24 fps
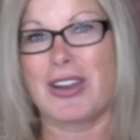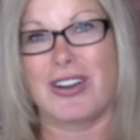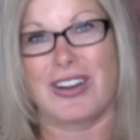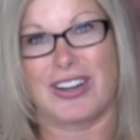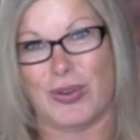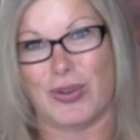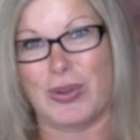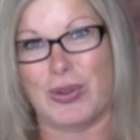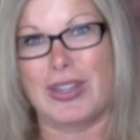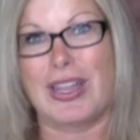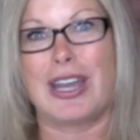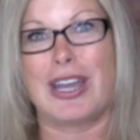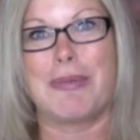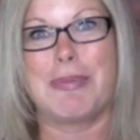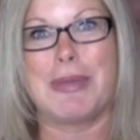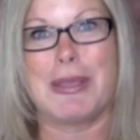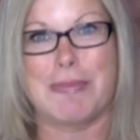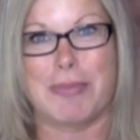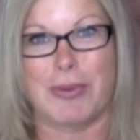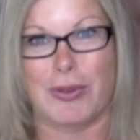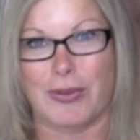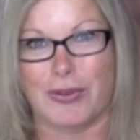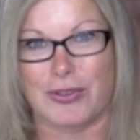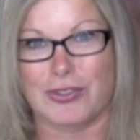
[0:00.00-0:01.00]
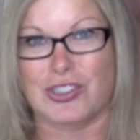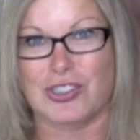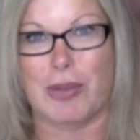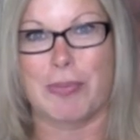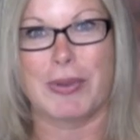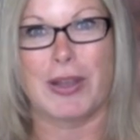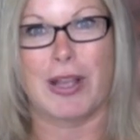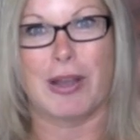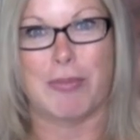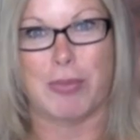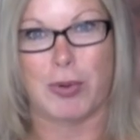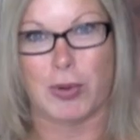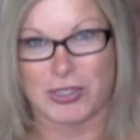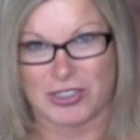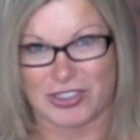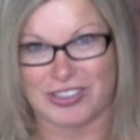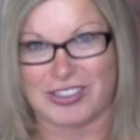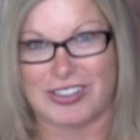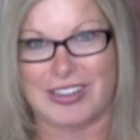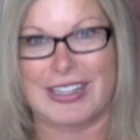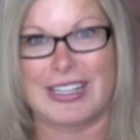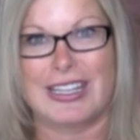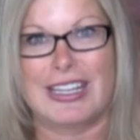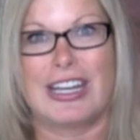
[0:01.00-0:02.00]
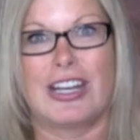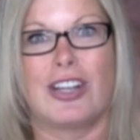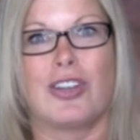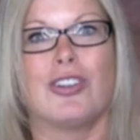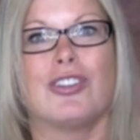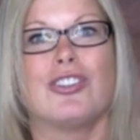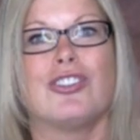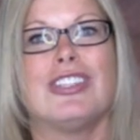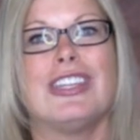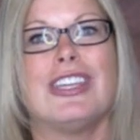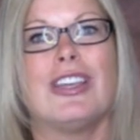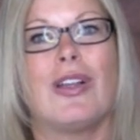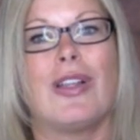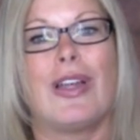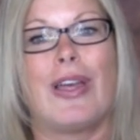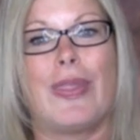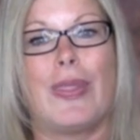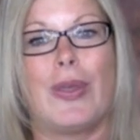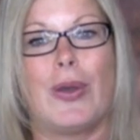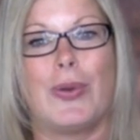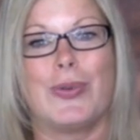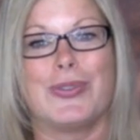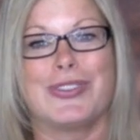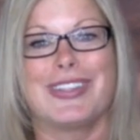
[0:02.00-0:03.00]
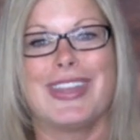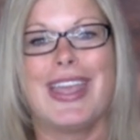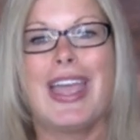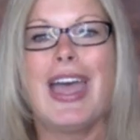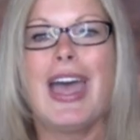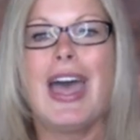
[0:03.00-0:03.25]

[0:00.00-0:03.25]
I know a lot of people are jumping on board just so they can get a good deal on those.